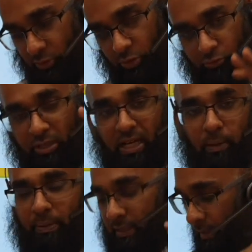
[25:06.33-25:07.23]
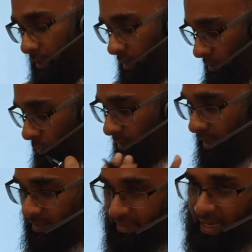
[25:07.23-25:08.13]
so just recap it. So you can
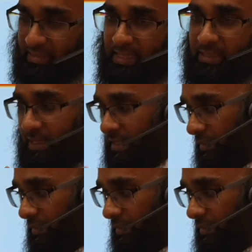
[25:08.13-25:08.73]
access the slides